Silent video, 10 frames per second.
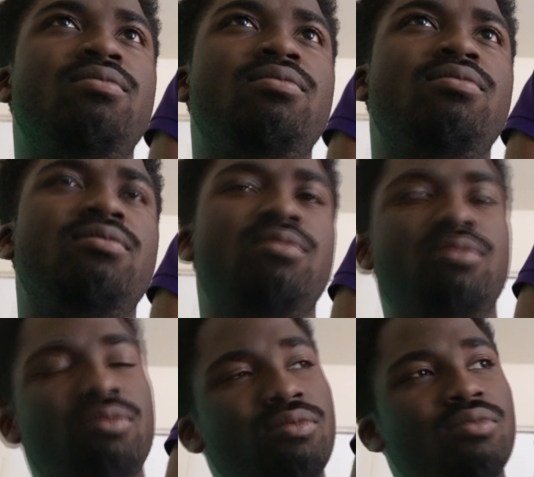
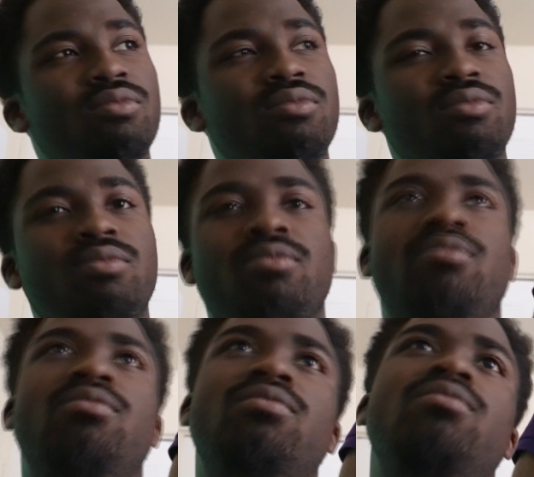
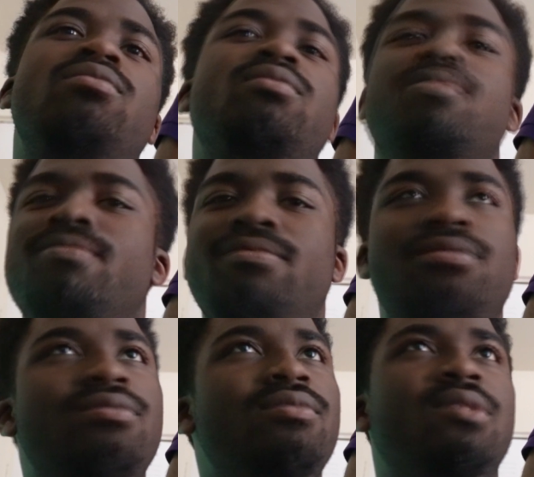
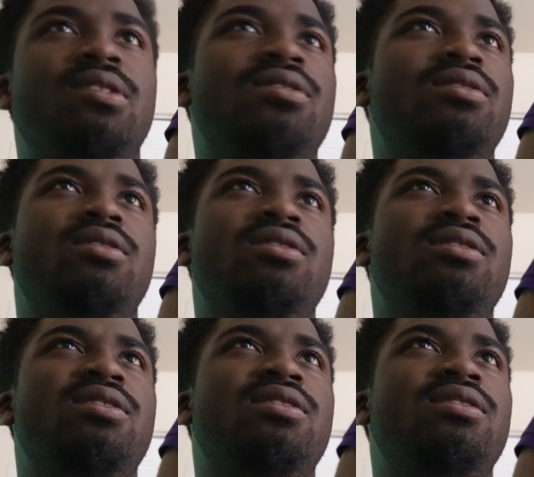
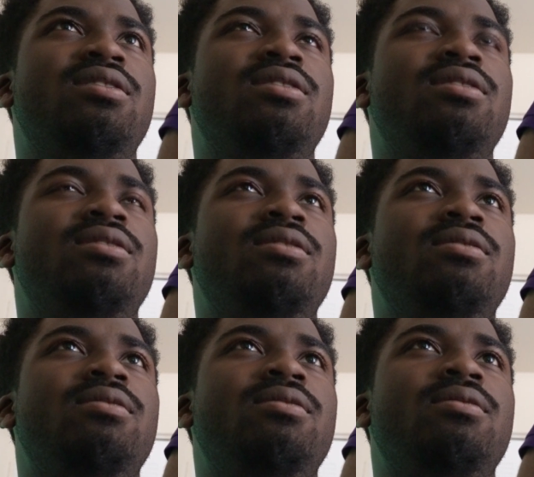
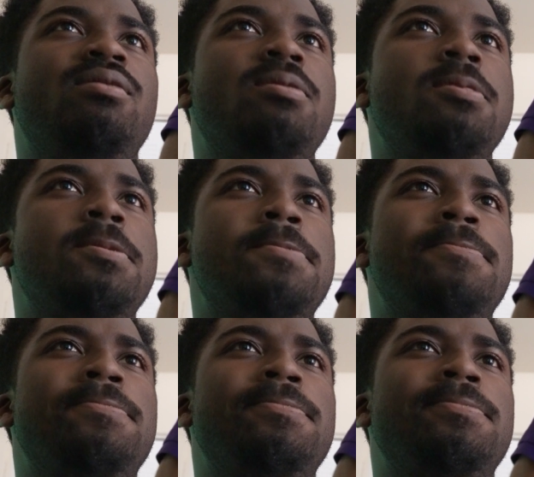The person shown says nothing.